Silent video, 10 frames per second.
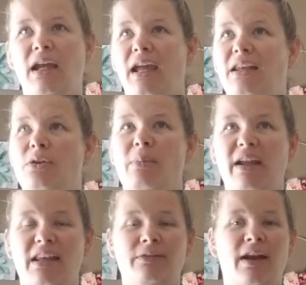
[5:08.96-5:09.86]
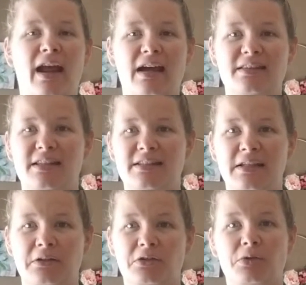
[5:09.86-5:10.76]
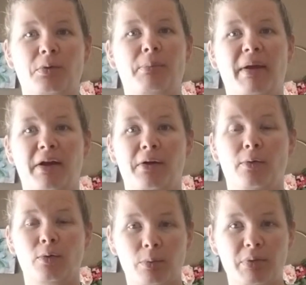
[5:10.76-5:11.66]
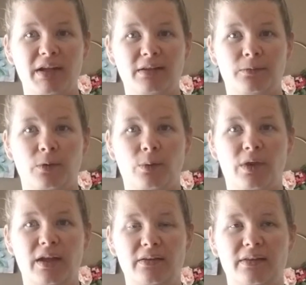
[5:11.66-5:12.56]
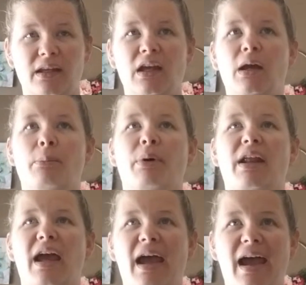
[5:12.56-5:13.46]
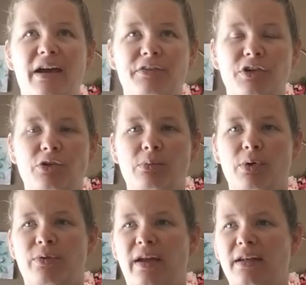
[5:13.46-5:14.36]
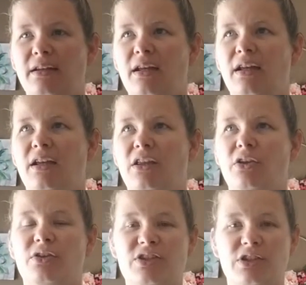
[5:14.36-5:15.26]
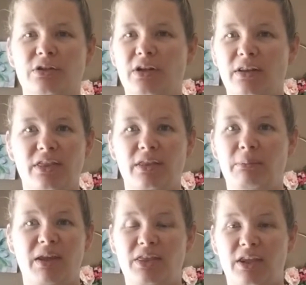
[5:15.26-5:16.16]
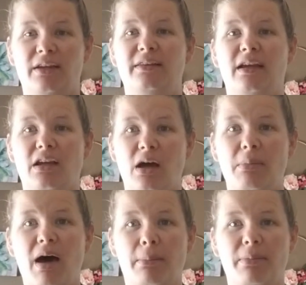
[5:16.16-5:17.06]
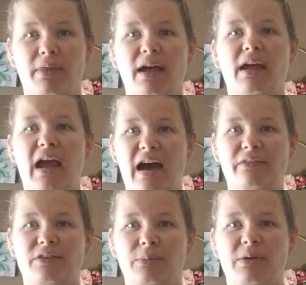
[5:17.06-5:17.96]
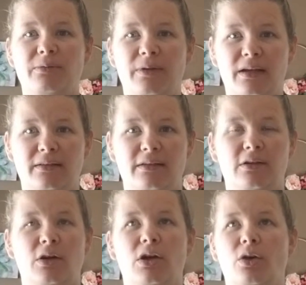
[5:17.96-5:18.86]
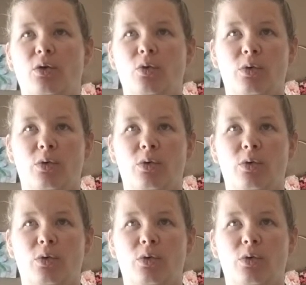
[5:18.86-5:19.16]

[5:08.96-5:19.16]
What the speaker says: and you might even ask the seller to repair or replace a few things. But after you move in, there's still going to be things that come up that have to be fixed or